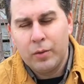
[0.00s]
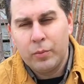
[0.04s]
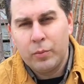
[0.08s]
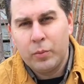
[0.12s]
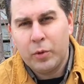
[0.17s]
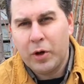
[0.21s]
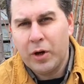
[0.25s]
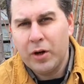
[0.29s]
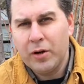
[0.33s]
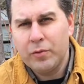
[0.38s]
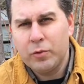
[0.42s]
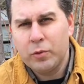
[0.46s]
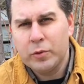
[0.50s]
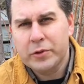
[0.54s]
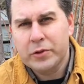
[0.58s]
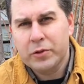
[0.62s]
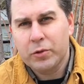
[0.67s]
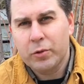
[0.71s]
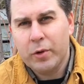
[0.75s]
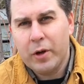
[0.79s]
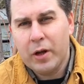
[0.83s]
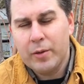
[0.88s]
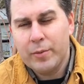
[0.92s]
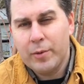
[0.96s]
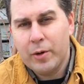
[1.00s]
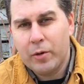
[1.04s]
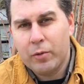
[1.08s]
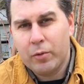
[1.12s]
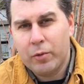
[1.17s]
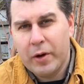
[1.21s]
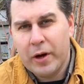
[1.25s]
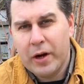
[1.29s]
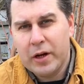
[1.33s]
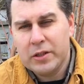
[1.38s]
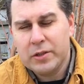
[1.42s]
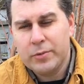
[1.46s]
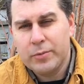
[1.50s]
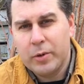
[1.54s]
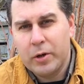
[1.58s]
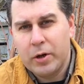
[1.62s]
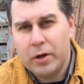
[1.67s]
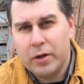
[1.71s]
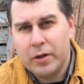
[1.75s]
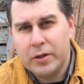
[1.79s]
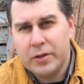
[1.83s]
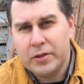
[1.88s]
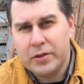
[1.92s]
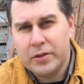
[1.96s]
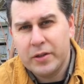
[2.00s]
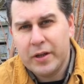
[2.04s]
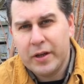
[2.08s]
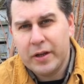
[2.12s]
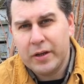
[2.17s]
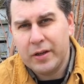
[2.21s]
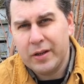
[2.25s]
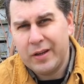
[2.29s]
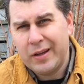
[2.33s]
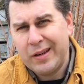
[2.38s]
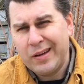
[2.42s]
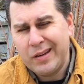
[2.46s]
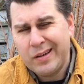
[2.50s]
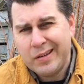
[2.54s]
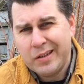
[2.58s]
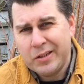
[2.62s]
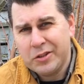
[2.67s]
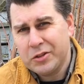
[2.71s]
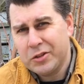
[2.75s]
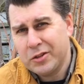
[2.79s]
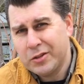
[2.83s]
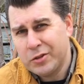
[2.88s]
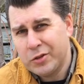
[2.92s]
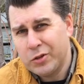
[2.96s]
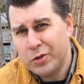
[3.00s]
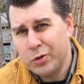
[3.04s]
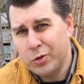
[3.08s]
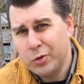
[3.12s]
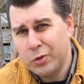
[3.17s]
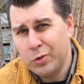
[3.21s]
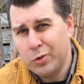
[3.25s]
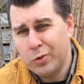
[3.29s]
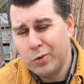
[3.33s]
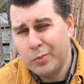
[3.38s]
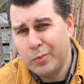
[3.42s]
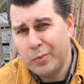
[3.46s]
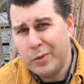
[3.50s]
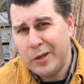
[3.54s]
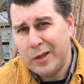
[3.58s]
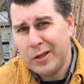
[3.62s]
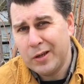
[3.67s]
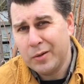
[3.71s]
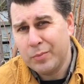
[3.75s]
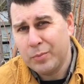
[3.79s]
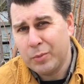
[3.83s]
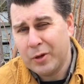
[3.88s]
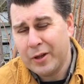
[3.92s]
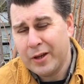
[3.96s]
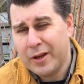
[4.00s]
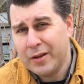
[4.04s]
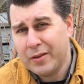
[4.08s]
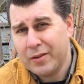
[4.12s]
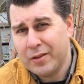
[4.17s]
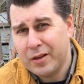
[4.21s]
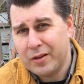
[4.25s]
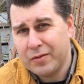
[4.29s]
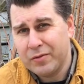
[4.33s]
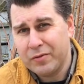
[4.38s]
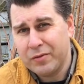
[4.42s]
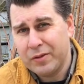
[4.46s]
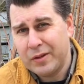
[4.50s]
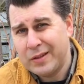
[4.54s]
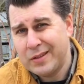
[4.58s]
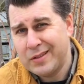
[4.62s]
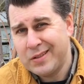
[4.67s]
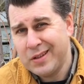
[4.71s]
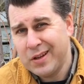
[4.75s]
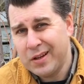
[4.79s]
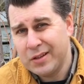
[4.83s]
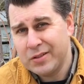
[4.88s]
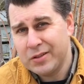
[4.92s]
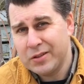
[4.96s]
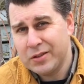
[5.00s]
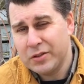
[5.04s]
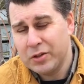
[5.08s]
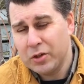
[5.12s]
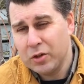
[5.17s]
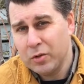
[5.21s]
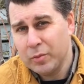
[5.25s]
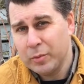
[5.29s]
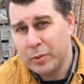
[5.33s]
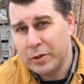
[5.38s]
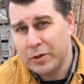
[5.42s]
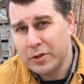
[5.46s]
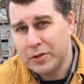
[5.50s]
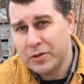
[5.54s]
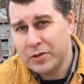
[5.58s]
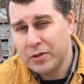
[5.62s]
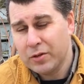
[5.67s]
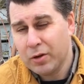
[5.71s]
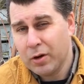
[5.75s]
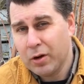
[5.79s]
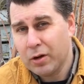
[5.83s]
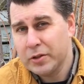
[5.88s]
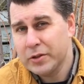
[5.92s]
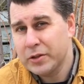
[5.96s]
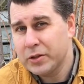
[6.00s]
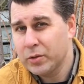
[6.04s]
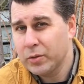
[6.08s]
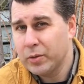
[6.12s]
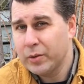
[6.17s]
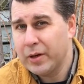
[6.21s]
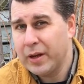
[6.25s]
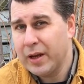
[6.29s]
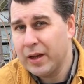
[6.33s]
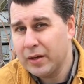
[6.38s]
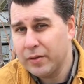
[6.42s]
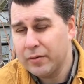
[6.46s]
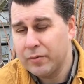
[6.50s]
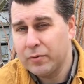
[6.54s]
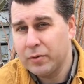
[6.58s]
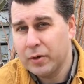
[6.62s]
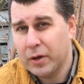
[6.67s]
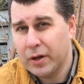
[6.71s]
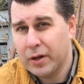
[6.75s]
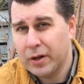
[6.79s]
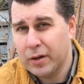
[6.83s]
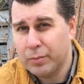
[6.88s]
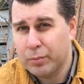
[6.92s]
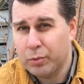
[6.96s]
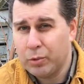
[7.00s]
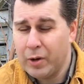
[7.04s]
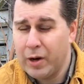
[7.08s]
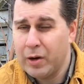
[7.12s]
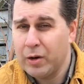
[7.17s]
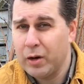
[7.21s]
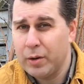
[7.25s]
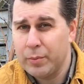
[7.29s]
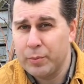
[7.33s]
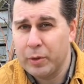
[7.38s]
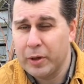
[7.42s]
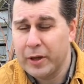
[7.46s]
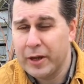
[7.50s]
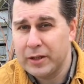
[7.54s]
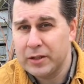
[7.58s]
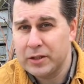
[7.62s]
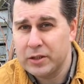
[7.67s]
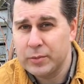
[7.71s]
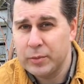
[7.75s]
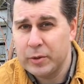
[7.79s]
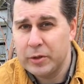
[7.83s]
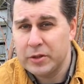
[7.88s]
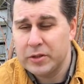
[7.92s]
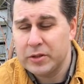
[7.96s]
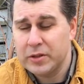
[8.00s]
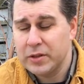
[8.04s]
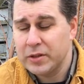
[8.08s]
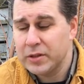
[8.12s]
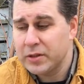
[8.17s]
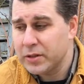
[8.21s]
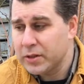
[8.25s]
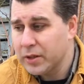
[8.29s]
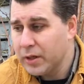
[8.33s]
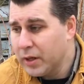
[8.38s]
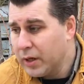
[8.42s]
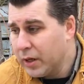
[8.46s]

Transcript: Part of what's great about raspberries is that in addition to being a plant that feeds us as humans, they're also a native prairie plant species.